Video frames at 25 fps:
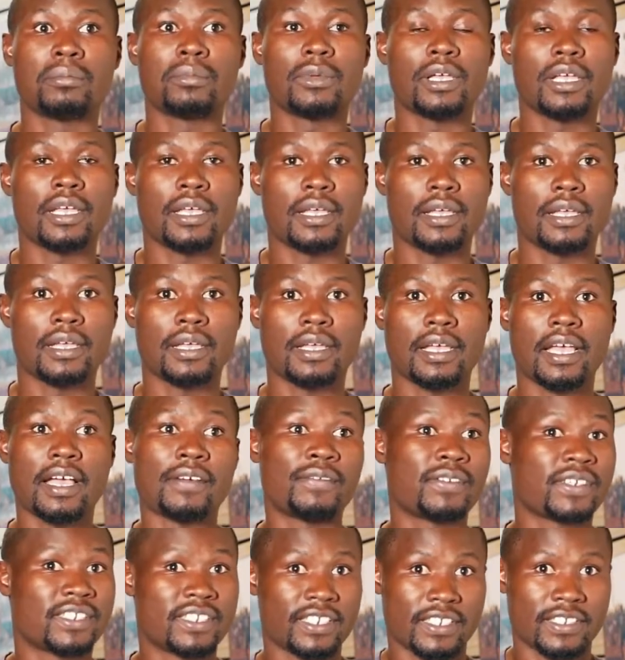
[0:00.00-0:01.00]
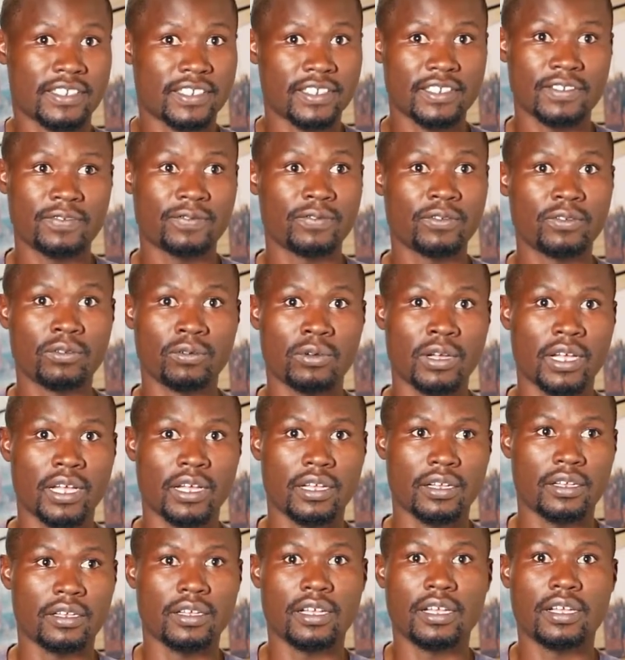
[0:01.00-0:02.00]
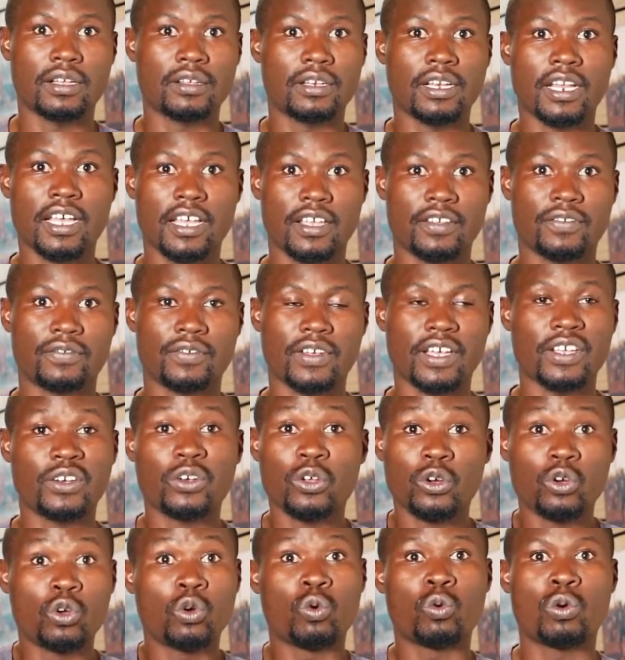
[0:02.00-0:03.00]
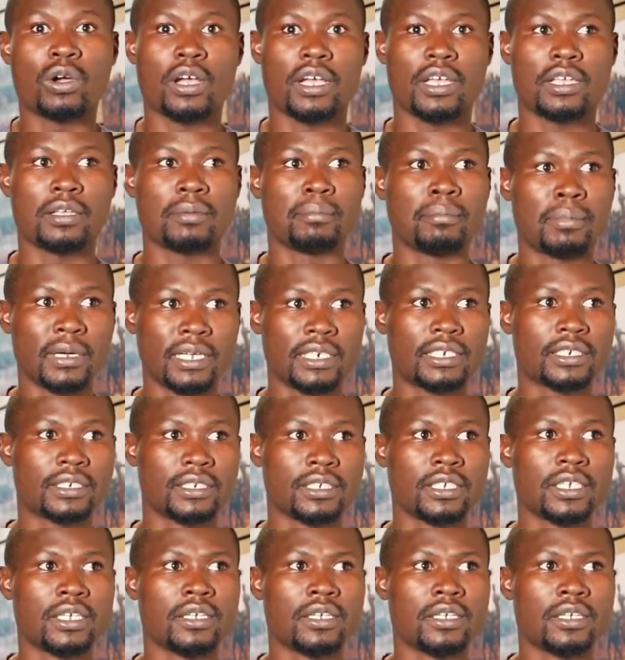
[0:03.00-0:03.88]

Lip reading: have a successful life. I don't know why, but